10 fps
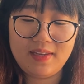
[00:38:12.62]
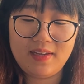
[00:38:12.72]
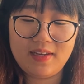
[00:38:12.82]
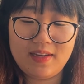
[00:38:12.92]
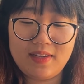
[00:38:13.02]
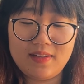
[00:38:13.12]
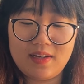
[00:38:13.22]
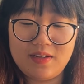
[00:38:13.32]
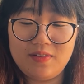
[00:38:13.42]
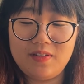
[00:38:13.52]
And
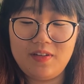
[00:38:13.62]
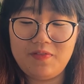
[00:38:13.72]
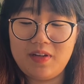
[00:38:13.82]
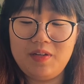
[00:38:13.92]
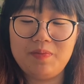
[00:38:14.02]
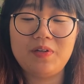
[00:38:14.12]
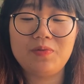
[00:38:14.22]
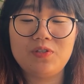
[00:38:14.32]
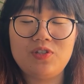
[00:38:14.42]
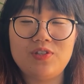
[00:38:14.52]
I don't know if anybody
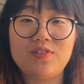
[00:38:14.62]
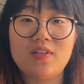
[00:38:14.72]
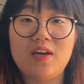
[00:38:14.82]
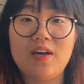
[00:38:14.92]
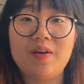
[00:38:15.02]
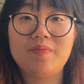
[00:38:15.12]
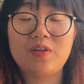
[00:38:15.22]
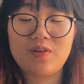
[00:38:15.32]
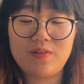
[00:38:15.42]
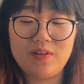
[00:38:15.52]
watches
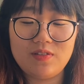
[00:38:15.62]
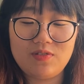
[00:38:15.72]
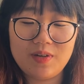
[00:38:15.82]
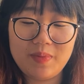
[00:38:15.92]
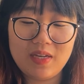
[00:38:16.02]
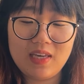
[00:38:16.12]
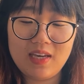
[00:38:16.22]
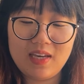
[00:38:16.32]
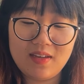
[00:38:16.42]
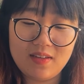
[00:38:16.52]
Korean drama
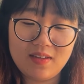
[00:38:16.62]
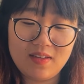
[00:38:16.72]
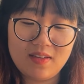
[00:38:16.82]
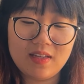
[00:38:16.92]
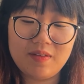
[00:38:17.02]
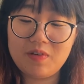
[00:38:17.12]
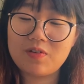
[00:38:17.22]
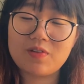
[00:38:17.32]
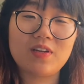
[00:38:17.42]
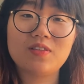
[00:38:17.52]
here. I'm
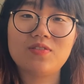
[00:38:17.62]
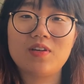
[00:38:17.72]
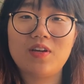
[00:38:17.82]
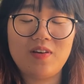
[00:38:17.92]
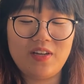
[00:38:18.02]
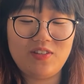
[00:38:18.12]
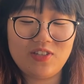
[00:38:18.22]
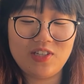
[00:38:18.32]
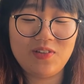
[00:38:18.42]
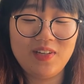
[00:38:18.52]
Korean, so I
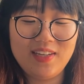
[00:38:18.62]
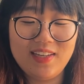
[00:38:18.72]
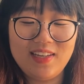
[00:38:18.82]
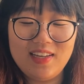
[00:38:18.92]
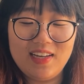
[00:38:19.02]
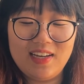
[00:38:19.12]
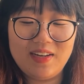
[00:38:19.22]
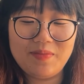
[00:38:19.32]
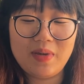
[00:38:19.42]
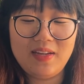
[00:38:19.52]
do.
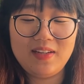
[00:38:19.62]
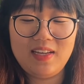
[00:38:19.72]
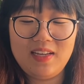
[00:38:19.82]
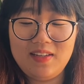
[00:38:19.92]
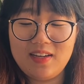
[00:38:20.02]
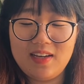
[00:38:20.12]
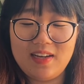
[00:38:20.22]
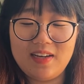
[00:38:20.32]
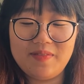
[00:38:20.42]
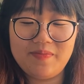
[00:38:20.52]
Mainly
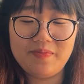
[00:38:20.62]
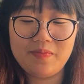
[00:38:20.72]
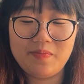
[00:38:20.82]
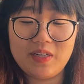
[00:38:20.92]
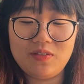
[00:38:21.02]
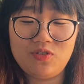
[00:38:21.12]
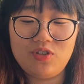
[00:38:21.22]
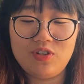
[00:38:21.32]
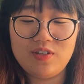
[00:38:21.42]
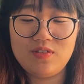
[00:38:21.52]
my
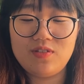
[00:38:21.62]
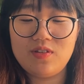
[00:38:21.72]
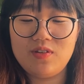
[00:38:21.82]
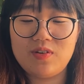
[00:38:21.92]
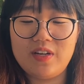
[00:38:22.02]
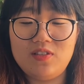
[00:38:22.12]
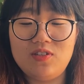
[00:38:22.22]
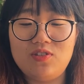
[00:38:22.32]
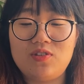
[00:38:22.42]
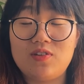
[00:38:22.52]
students who I
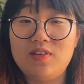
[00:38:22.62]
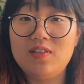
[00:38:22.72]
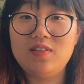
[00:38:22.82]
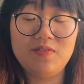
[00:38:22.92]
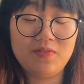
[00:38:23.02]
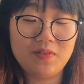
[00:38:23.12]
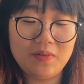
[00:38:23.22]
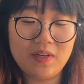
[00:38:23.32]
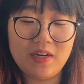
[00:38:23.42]
teach Korean for,